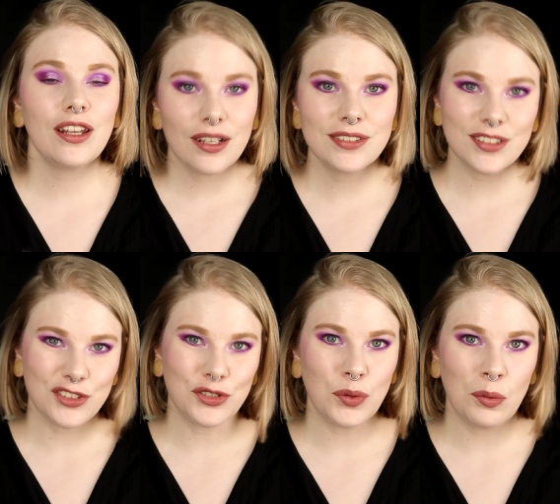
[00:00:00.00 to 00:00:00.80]
last
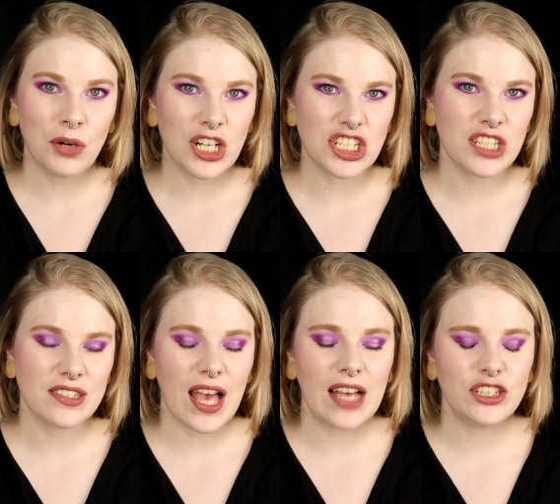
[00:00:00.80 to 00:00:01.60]
two
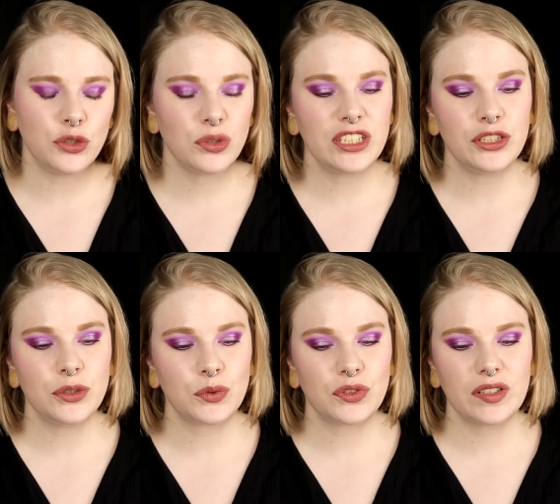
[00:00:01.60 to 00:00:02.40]
brushes I usually
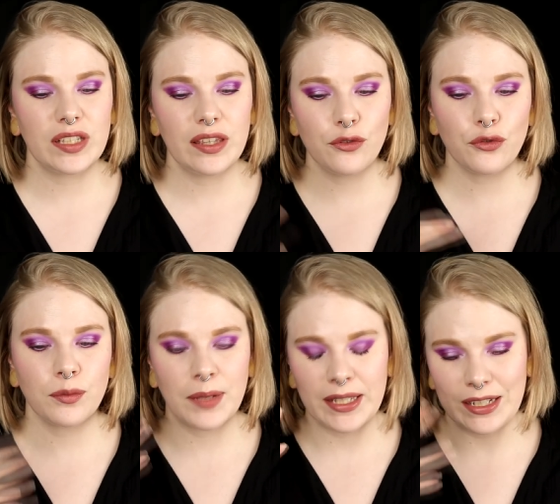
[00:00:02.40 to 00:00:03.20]
use either for
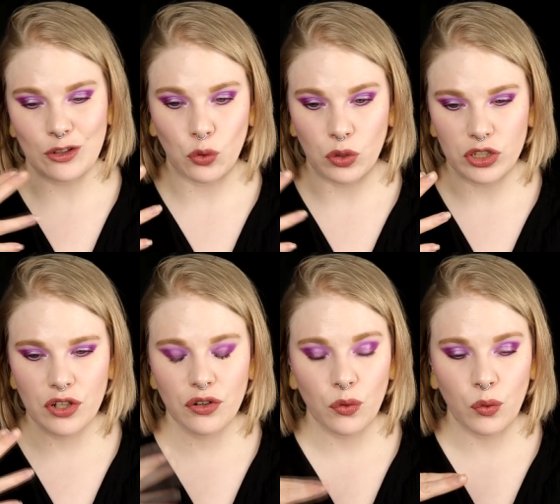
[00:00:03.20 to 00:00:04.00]
my inner
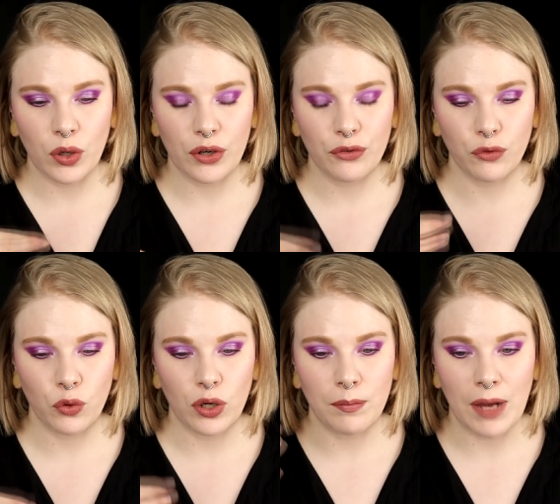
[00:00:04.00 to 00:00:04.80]
corner or
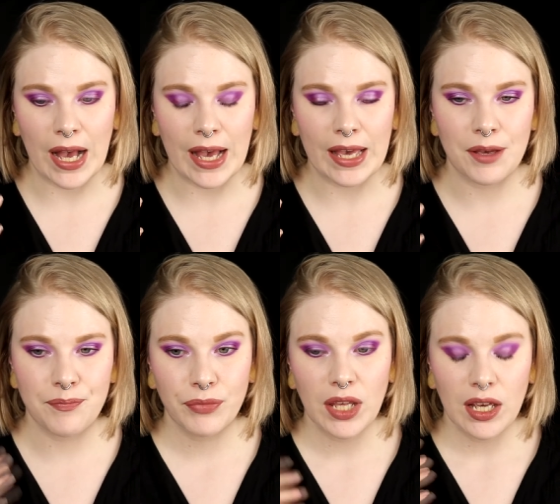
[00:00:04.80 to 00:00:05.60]
for my
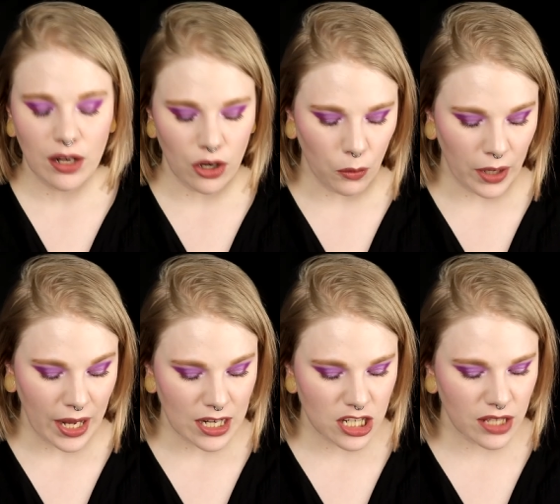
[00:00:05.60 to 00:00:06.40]
lower
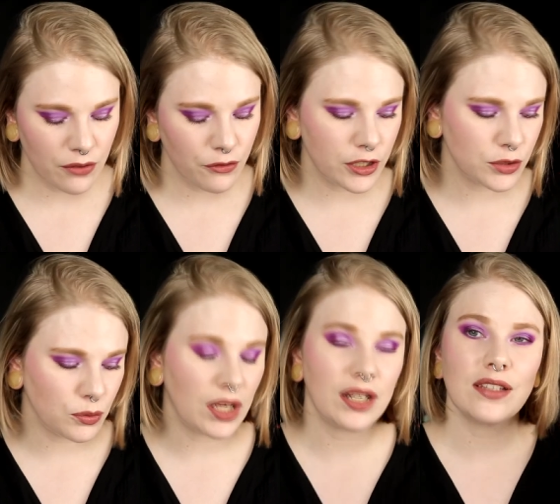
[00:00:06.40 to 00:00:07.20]
lash. And the first
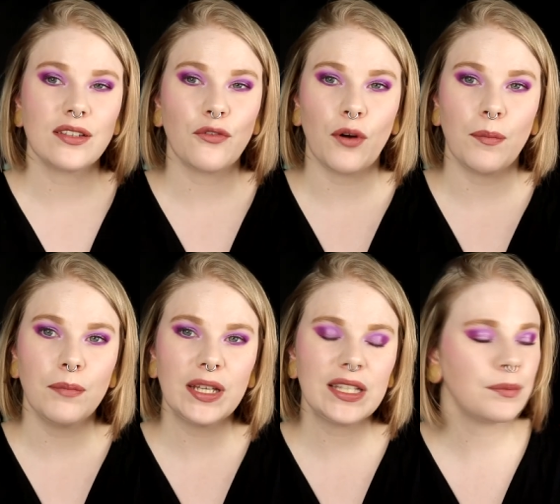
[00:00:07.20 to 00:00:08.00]
one is from
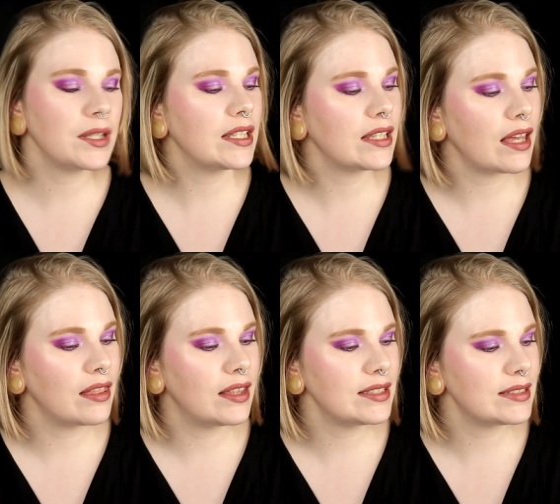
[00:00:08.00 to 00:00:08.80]
Makeup Geek.
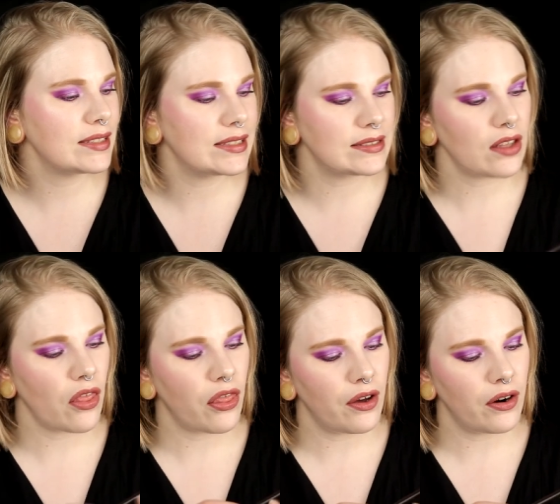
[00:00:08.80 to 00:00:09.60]
This is
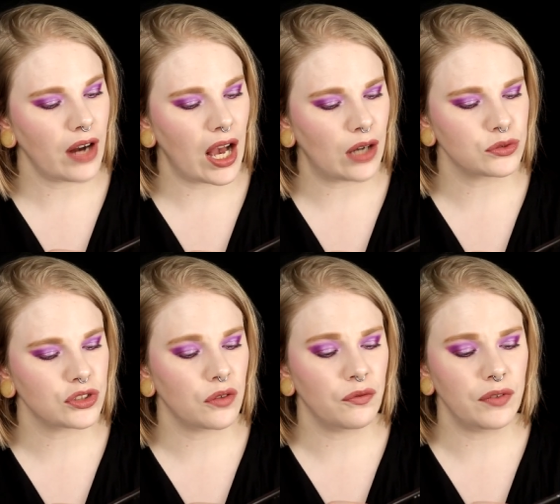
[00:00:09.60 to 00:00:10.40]
their
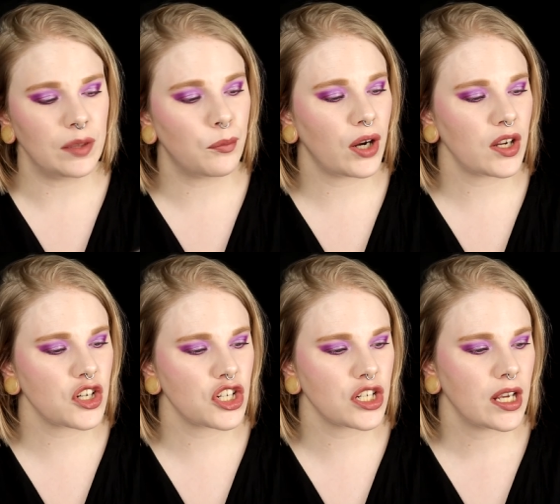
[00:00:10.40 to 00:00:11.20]
Outer V
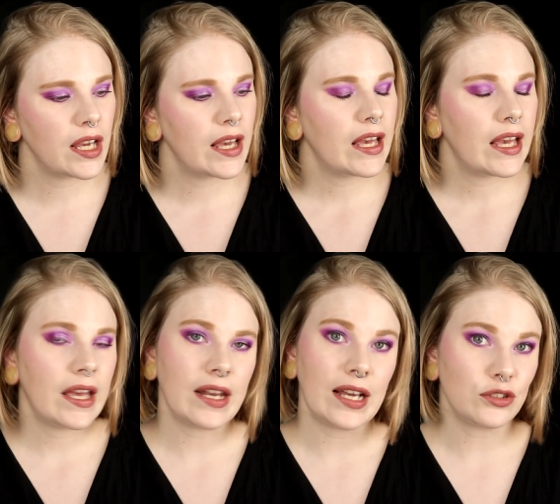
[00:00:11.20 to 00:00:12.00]
brush.
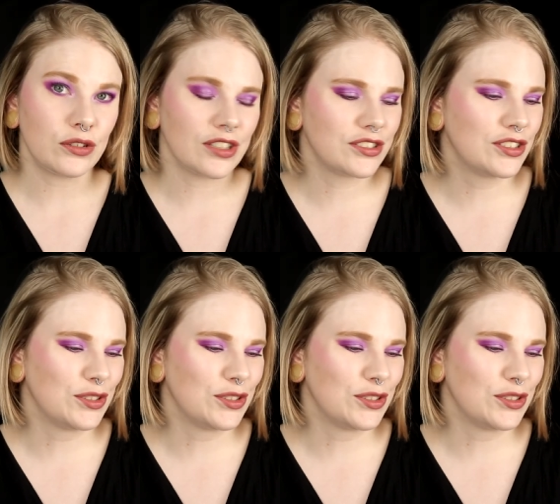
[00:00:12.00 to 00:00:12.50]
And I do not